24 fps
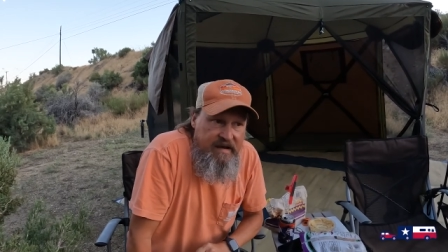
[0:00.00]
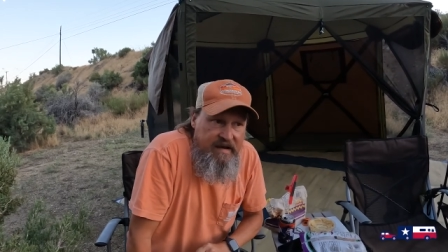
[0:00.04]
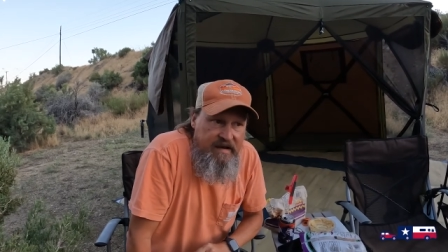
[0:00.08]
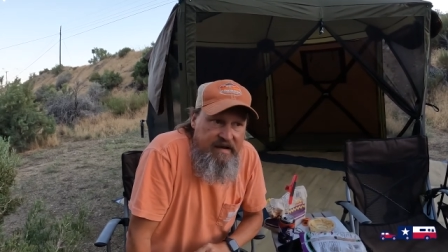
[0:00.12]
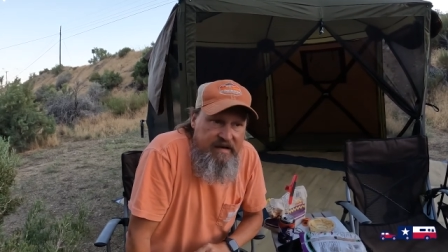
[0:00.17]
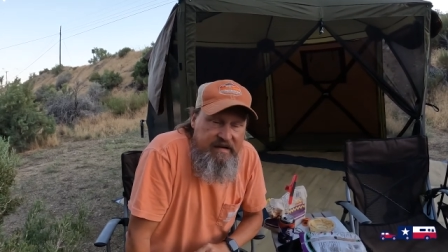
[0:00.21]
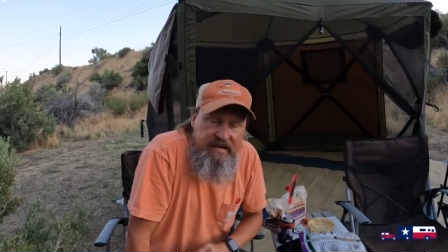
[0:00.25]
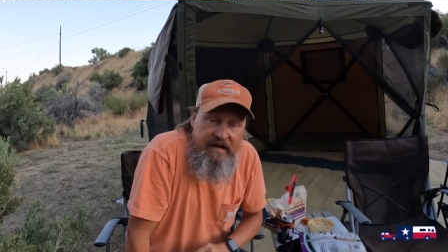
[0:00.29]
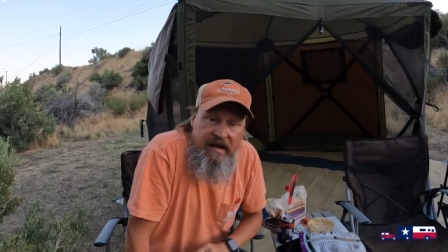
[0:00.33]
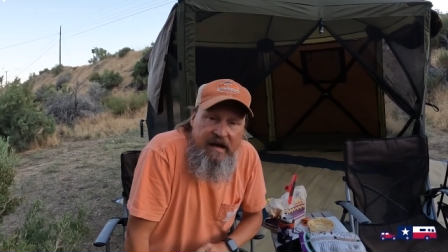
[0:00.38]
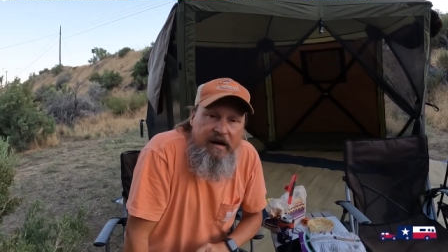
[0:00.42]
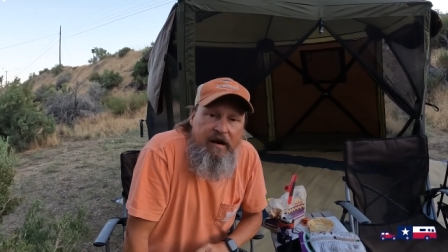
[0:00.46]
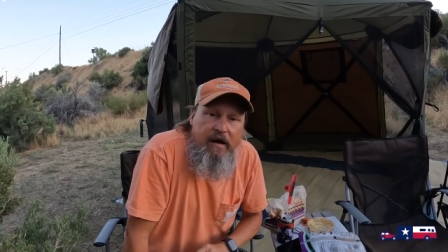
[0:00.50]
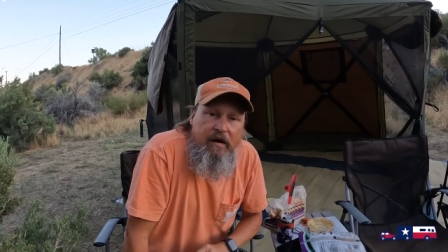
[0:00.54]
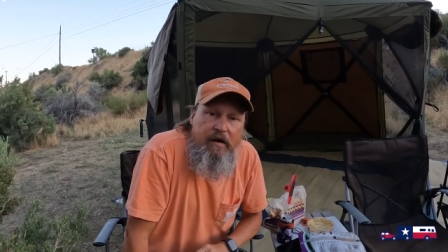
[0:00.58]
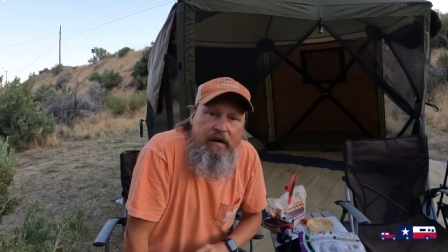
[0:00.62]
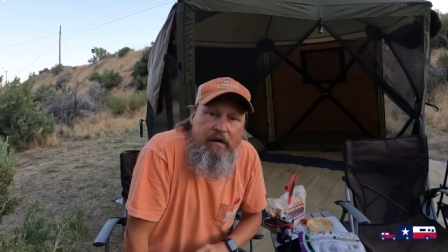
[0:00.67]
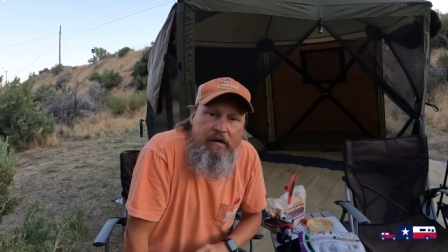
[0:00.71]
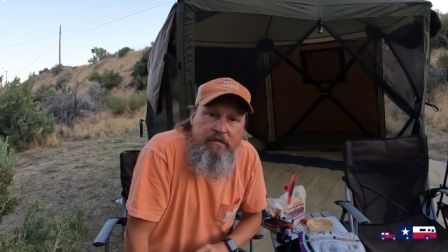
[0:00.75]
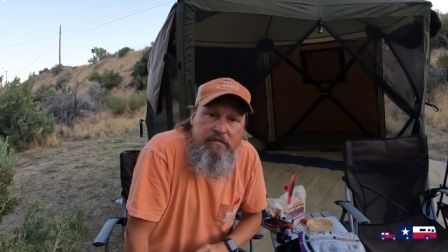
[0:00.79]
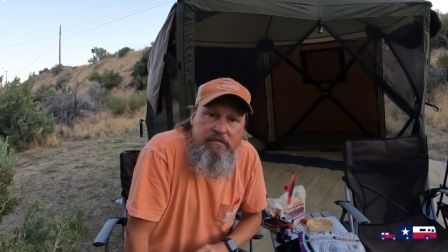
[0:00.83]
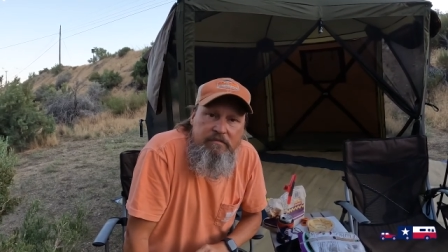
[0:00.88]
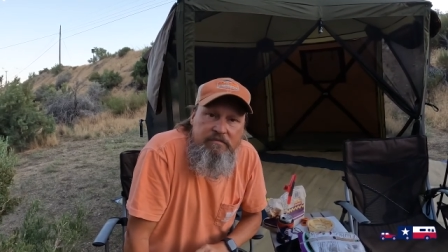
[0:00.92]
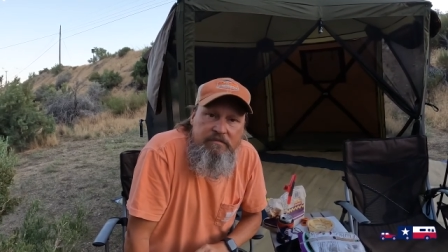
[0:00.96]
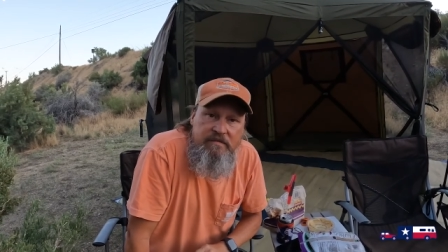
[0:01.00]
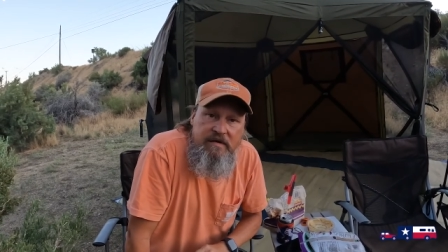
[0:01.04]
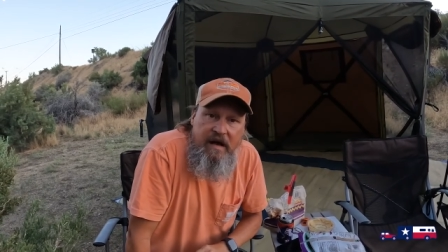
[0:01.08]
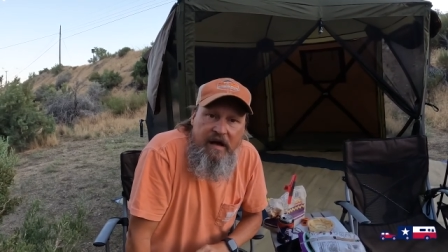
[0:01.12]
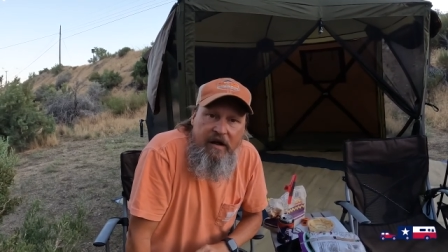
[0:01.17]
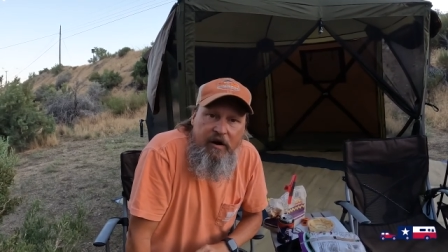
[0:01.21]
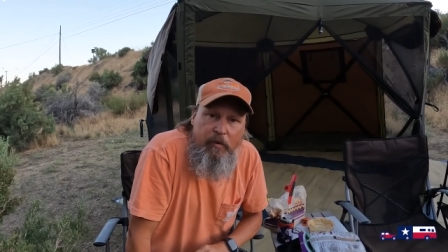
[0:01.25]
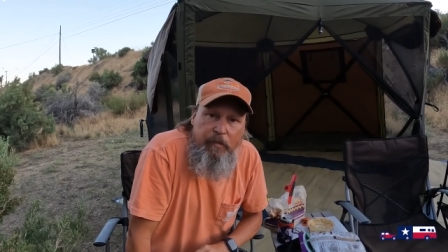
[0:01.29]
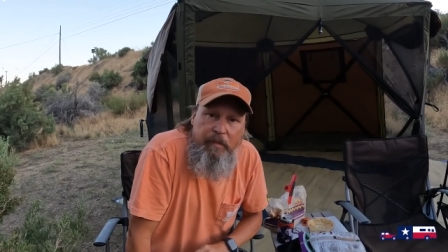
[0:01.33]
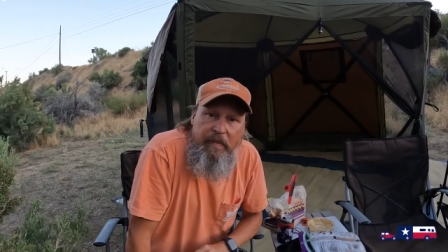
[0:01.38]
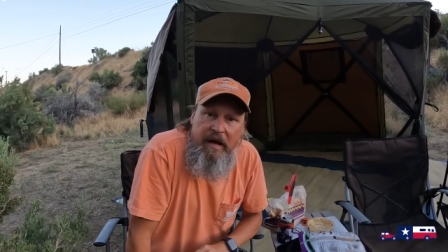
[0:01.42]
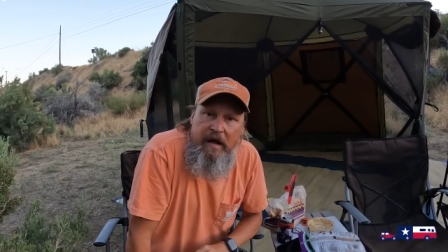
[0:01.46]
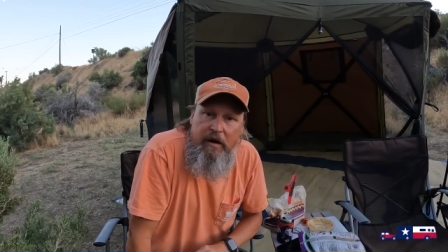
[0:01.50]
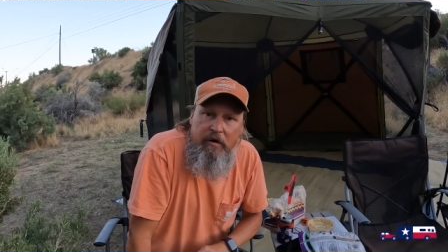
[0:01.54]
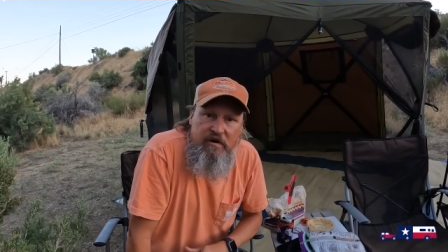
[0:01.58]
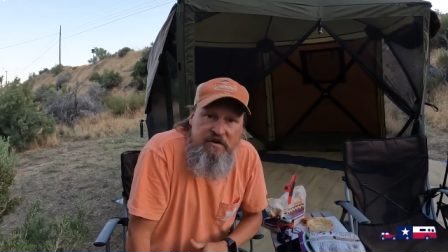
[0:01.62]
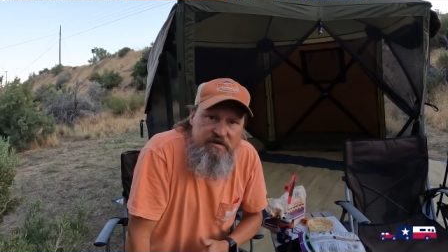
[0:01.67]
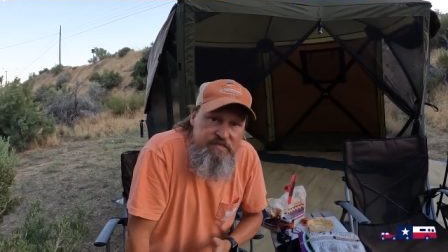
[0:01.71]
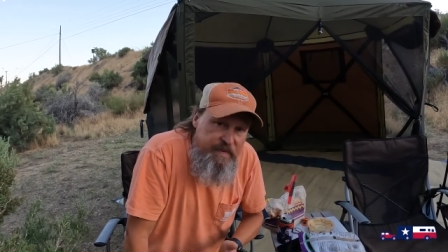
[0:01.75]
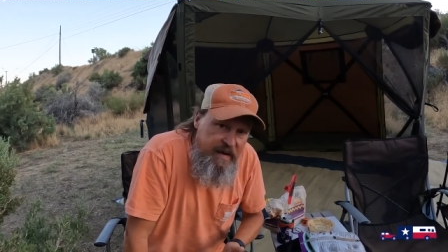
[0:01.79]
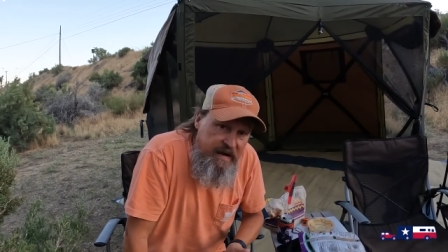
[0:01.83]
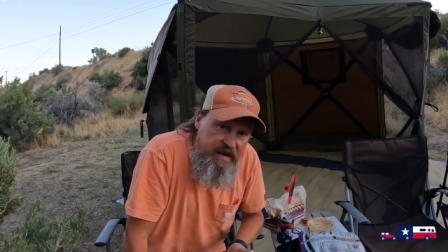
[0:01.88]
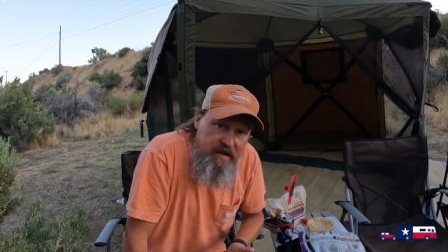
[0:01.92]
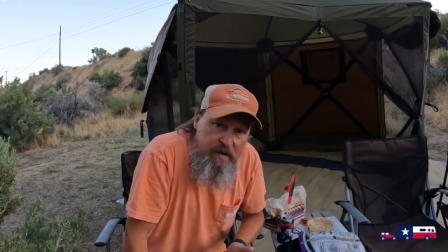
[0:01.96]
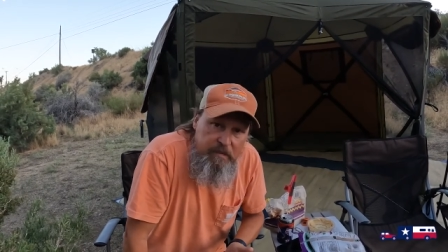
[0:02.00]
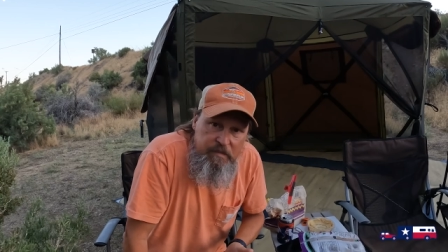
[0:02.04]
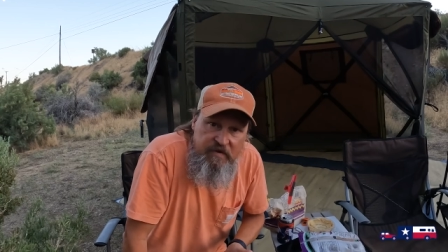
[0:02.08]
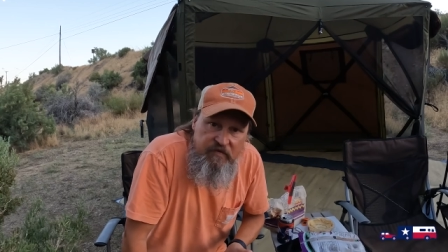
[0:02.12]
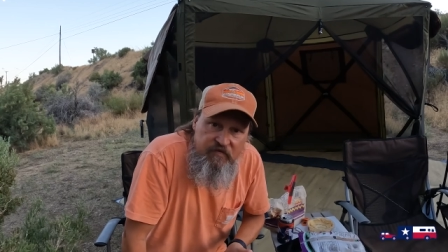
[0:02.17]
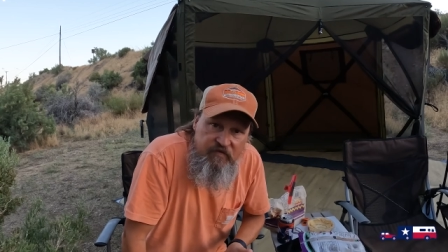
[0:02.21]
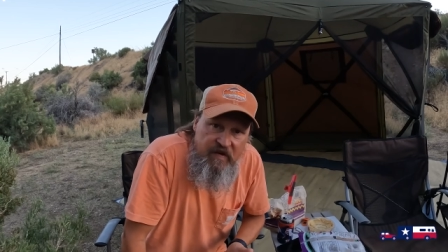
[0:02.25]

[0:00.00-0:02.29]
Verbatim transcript: uh, got our got our batteries back up to